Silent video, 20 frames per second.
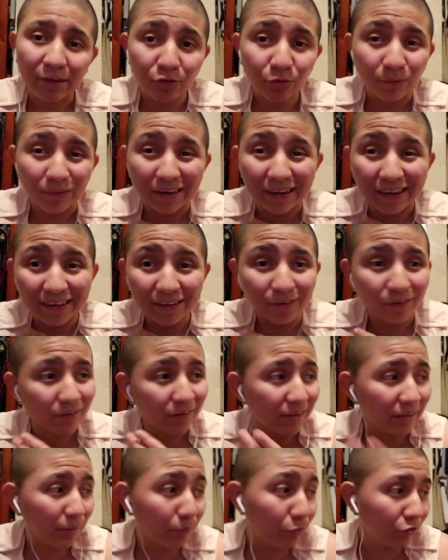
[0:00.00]
That's what I
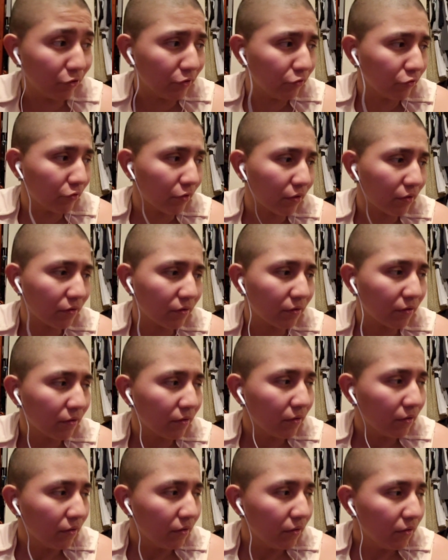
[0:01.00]
call him,
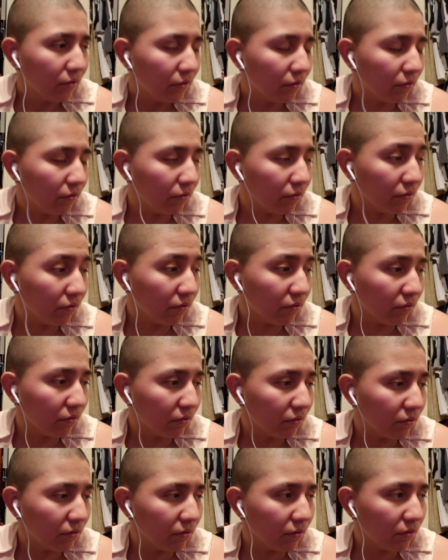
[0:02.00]

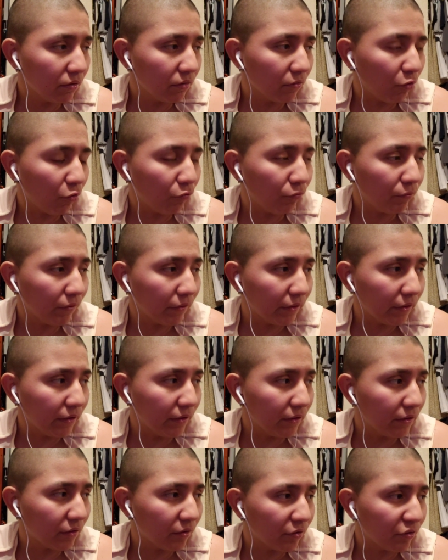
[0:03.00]
JJ. Hopefully,
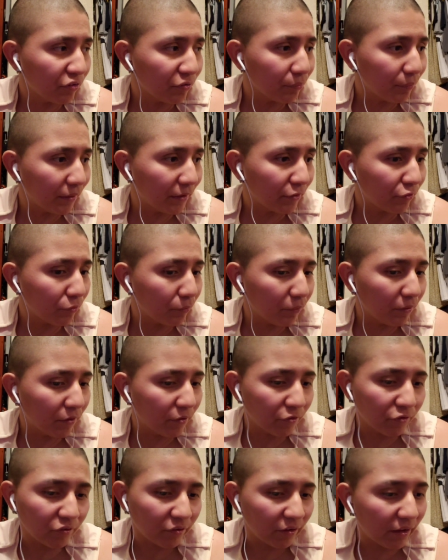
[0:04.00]
he comes by
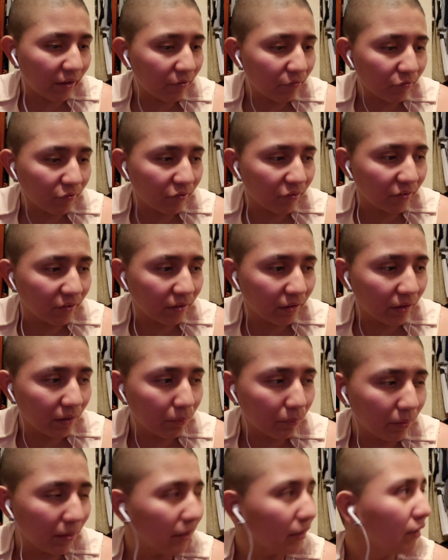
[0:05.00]
tomorrow, because I haven't seen
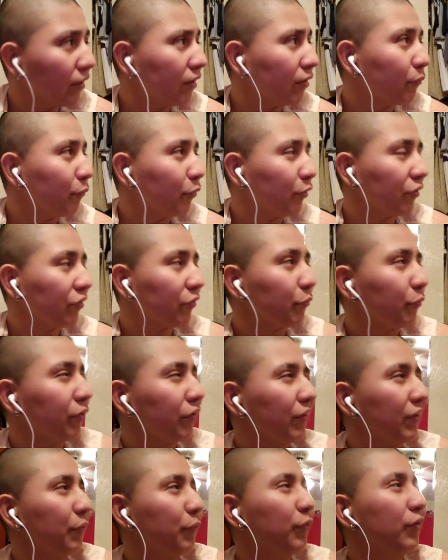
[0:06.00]
him. Like,
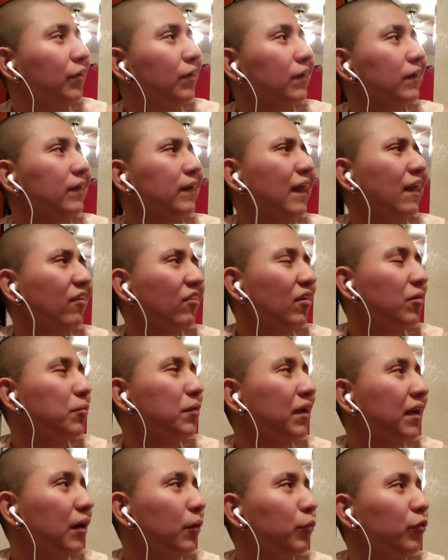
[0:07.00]
last
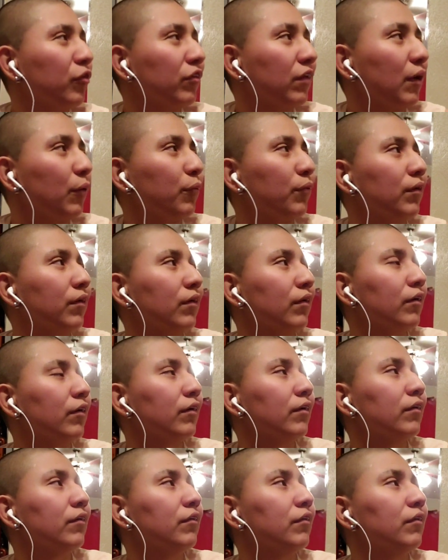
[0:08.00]
time he came was, like, what,
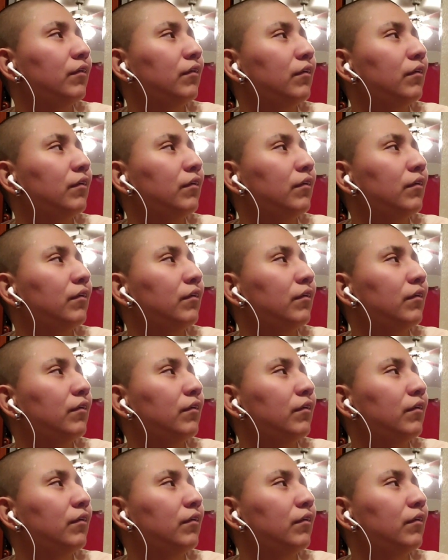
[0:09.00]
on